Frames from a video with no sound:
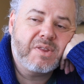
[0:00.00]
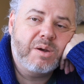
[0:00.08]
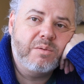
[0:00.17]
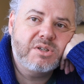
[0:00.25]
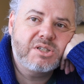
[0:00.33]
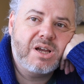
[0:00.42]

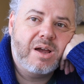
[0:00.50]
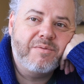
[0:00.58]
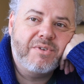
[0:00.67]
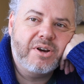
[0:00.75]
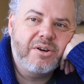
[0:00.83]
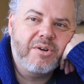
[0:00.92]
which I'm
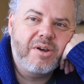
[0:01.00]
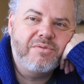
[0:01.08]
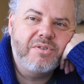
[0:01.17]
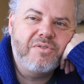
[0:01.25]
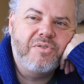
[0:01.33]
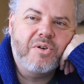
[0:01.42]
very
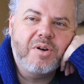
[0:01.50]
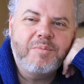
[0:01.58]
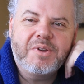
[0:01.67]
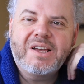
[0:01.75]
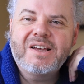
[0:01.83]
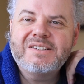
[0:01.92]
grateful for
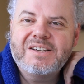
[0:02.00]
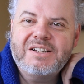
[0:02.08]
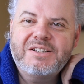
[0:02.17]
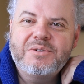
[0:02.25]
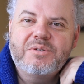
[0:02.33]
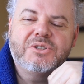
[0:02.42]
because I
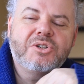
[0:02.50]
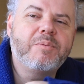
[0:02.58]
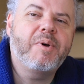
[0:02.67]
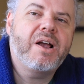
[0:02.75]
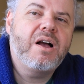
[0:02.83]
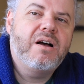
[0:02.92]
do enjoy
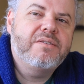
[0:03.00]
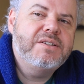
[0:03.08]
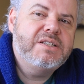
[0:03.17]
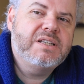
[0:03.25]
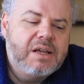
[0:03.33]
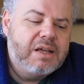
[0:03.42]
my
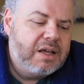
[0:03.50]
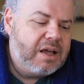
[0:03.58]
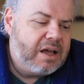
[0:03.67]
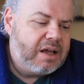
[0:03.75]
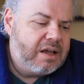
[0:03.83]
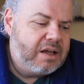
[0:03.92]
coffees.
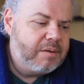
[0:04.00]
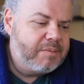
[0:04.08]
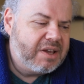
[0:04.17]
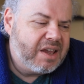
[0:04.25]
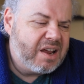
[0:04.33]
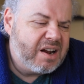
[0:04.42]

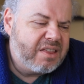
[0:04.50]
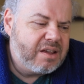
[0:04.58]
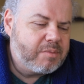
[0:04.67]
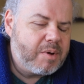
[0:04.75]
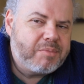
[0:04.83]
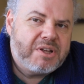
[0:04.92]
Again, I
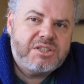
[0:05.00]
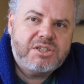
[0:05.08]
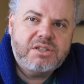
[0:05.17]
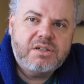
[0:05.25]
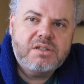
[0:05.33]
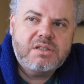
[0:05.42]
think my blood
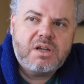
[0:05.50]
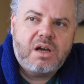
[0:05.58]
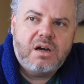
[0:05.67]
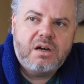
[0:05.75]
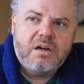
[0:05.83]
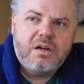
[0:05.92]
sugars
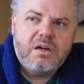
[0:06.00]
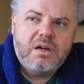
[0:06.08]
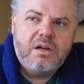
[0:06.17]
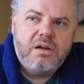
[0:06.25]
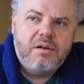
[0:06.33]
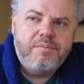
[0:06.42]

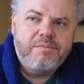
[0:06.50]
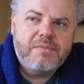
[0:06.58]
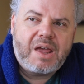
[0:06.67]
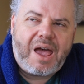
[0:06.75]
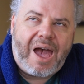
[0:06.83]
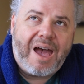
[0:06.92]
are
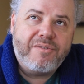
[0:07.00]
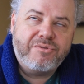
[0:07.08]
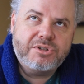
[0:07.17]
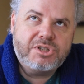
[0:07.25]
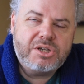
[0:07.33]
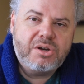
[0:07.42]

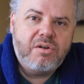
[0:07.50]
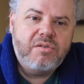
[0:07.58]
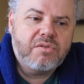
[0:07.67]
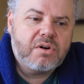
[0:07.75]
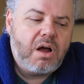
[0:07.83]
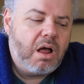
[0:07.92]
averaging
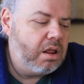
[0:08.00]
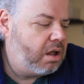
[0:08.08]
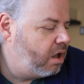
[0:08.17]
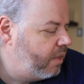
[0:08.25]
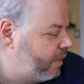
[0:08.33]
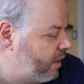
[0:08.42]
overall
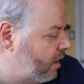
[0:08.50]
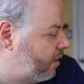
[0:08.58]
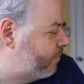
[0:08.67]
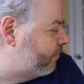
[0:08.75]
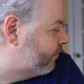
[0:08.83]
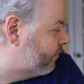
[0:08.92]
on
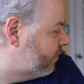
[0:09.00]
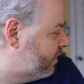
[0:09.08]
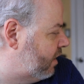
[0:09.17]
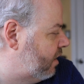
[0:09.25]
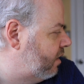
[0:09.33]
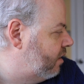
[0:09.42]

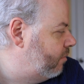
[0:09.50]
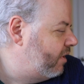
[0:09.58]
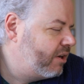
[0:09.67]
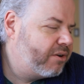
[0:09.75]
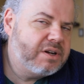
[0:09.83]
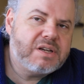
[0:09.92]
the
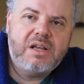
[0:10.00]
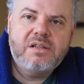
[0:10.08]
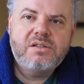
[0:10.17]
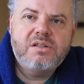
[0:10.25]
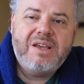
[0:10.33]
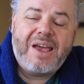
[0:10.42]
meter. It
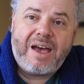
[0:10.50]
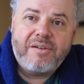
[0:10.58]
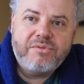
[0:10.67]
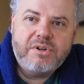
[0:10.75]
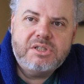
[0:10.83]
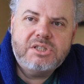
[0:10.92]
tells you the
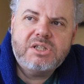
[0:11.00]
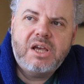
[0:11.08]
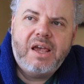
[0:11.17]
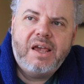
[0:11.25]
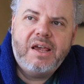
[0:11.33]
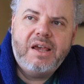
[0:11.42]
average,
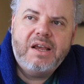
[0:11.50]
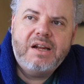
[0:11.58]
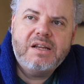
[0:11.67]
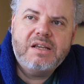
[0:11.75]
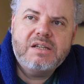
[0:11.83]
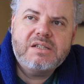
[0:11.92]

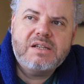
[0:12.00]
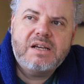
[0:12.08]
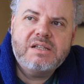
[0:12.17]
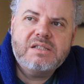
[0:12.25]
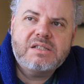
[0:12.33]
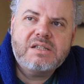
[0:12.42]
and it
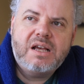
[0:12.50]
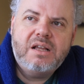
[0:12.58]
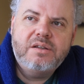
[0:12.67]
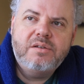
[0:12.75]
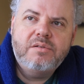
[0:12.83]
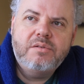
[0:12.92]
does
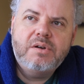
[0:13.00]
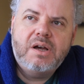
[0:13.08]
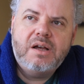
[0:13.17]
tell you